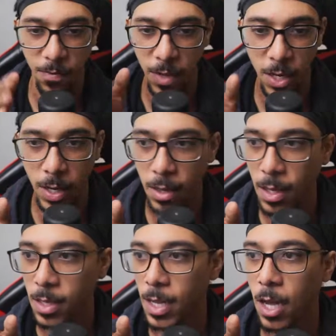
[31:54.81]
figuring
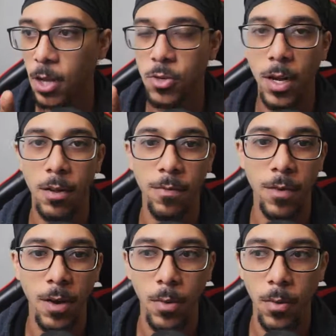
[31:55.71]
things out, trying to
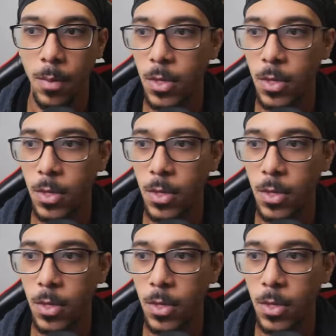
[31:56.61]
figure out what I'm